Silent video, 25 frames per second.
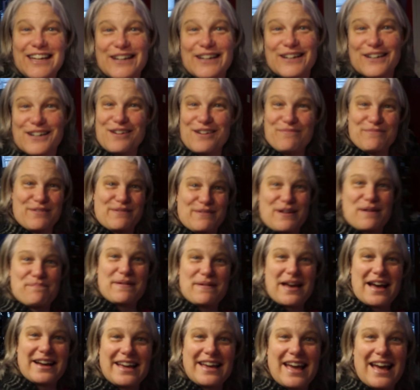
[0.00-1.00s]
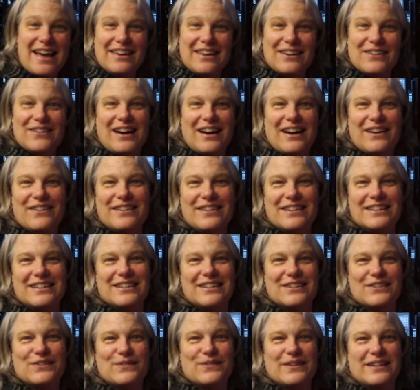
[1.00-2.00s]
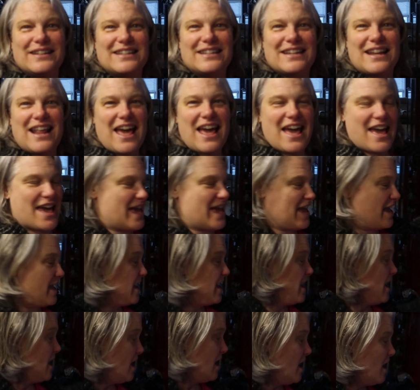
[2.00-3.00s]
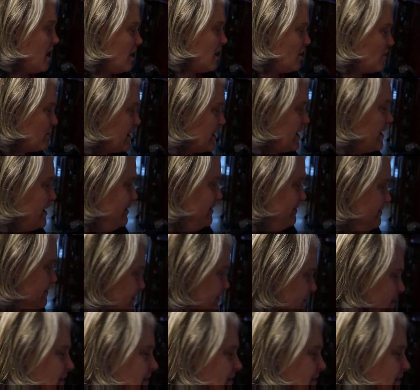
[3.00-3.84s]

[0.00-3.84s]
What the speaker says: here, coming right back at you. How are you doing today? Okay.